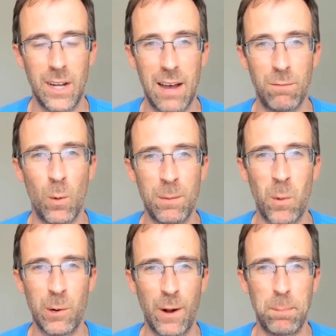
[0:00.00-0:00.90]
Have one
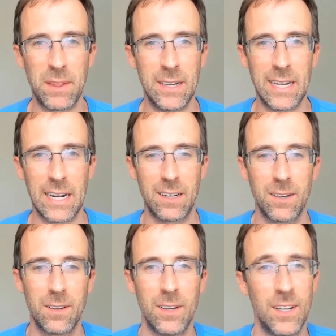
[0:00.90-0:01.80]
more rep in the
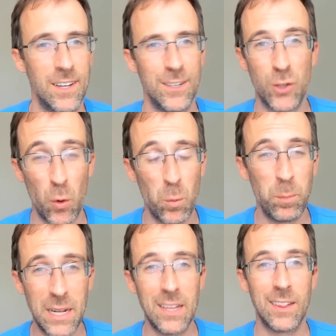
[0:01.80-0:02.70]
tank. Don't
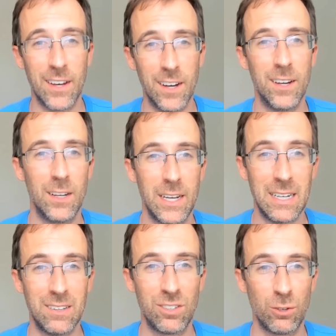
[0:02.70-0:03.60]
be the
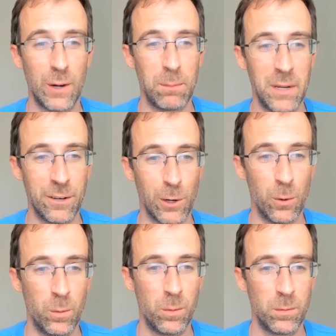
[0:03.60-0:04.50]
Instagram
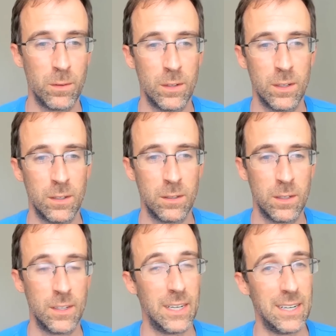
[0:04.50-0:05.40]
hero.
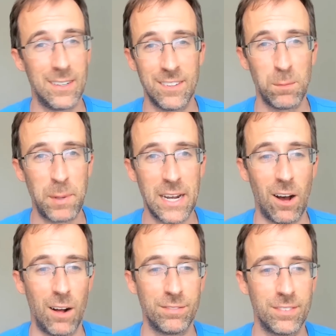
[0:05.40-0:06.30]
It doesn't pay
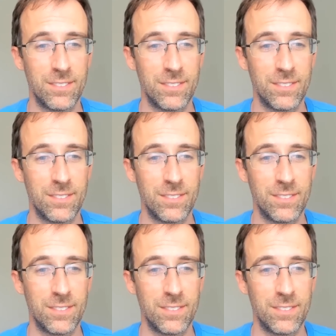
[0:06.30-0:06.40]
off.